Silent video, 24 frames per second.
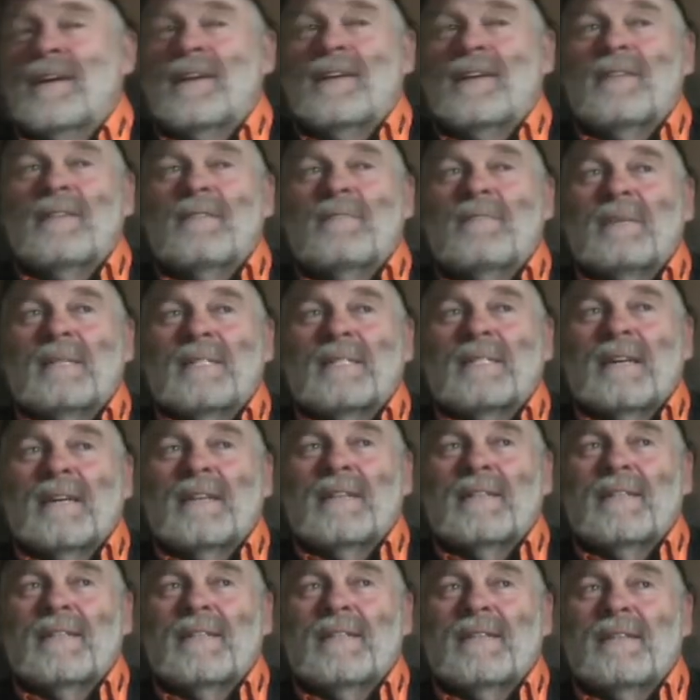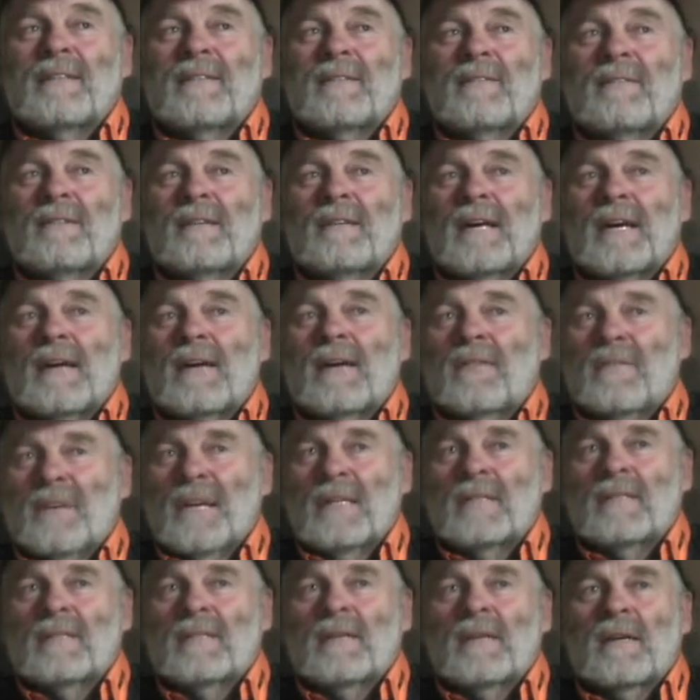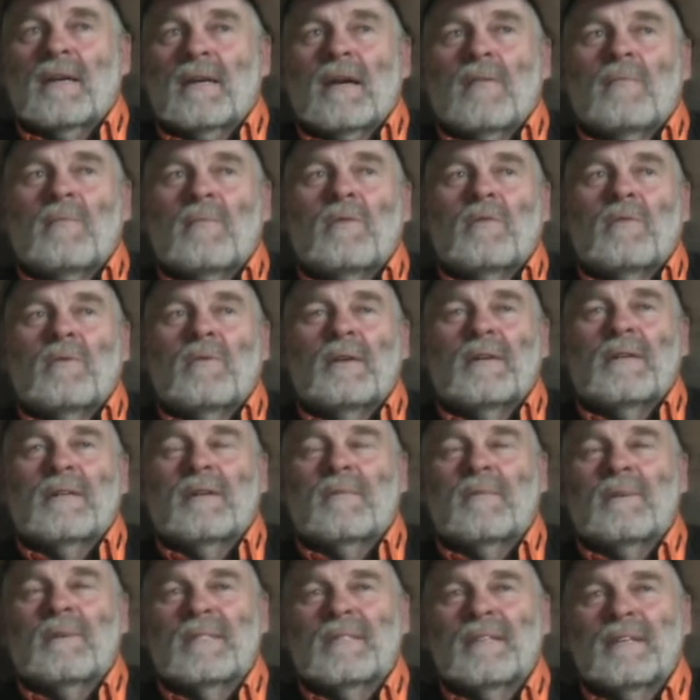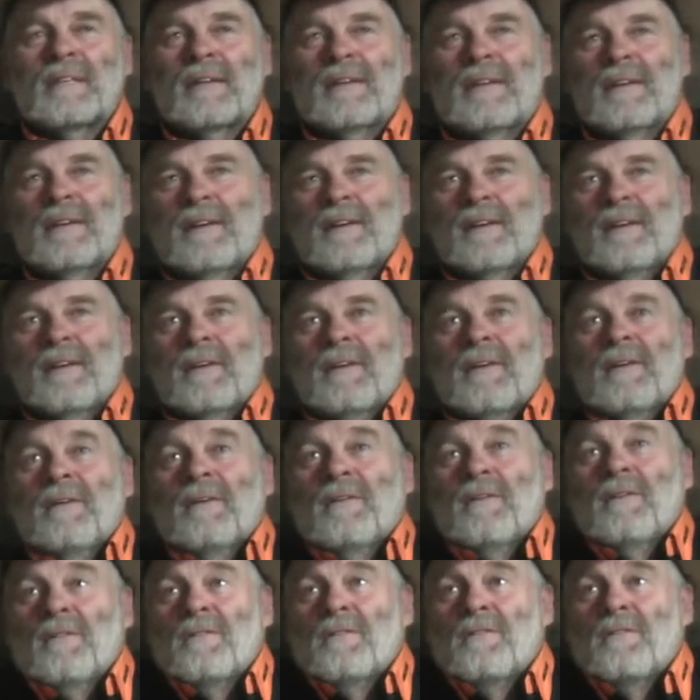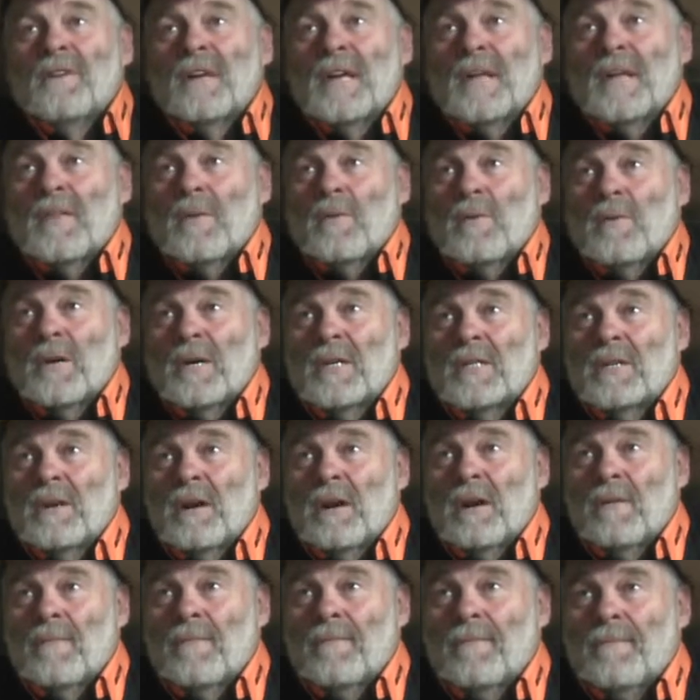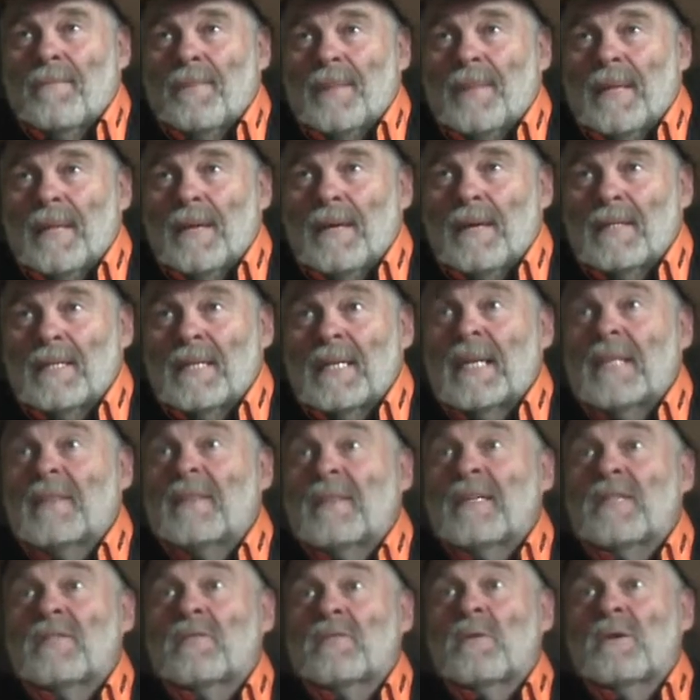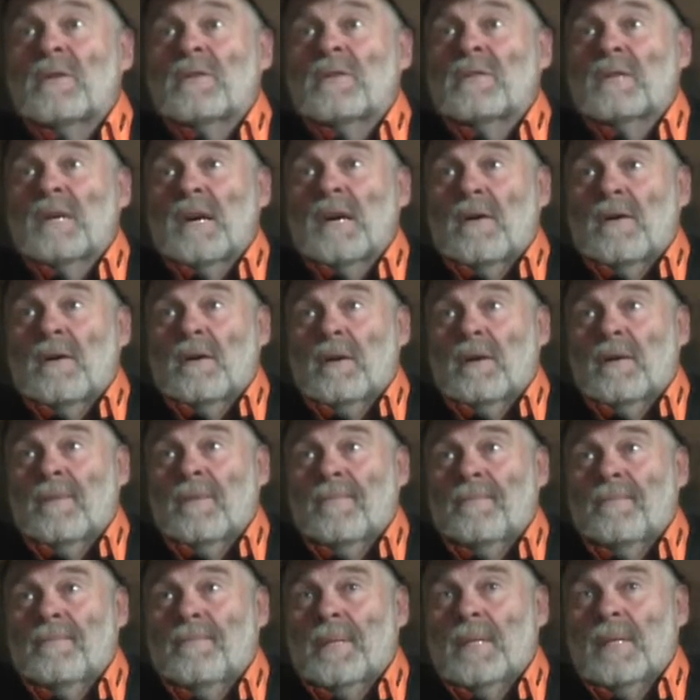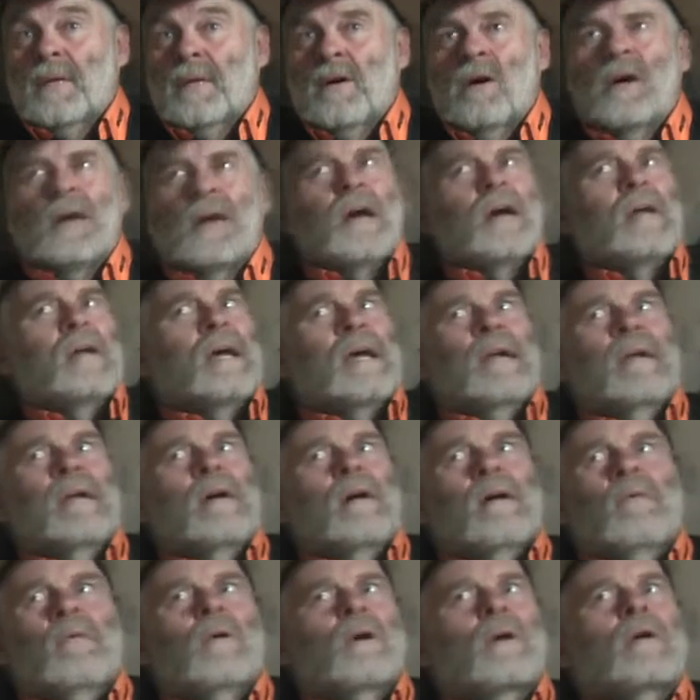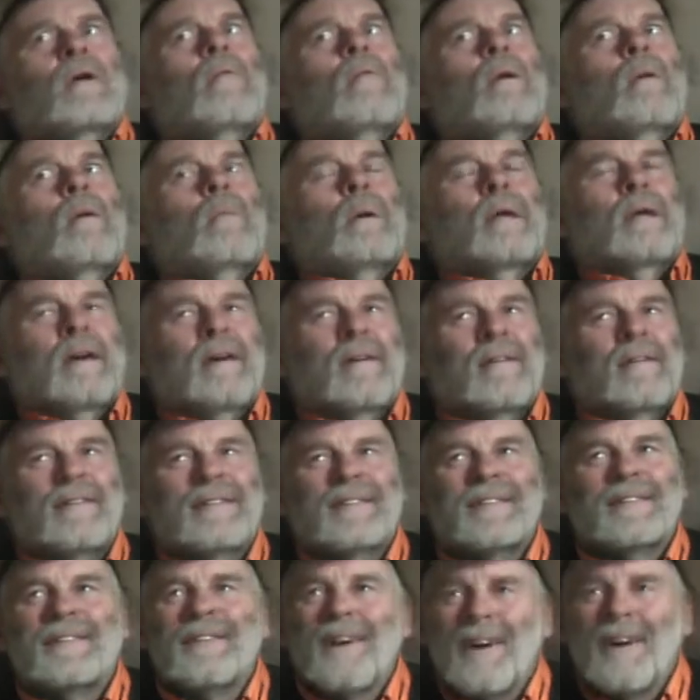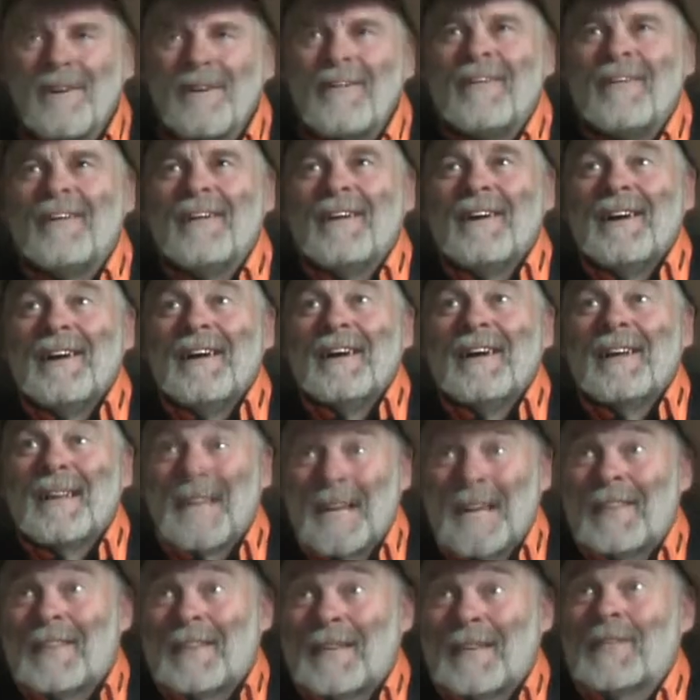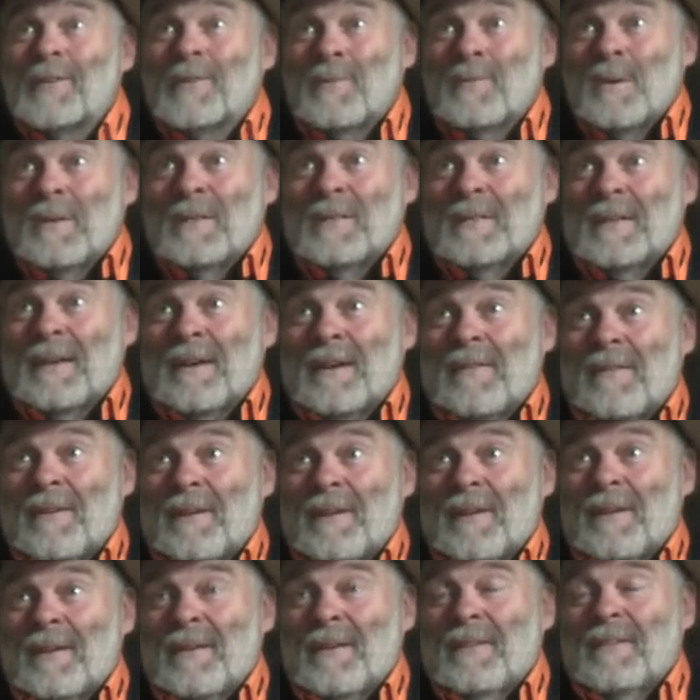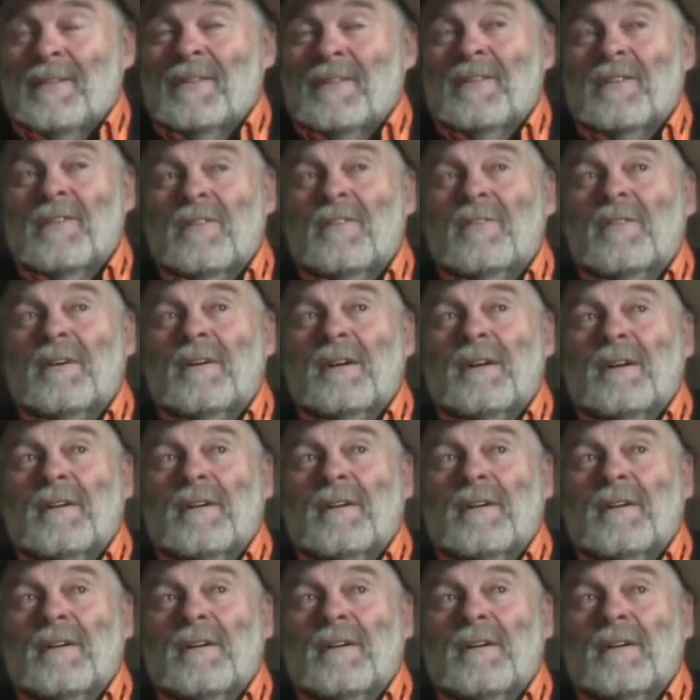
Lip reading: and my son says, oh, Dad, I think it's going to come in the workshop. I said, forget the workshop. I said, get these quads going. Oh, no, Dad, no, it won't come up in here. I said, no, get these quads going. So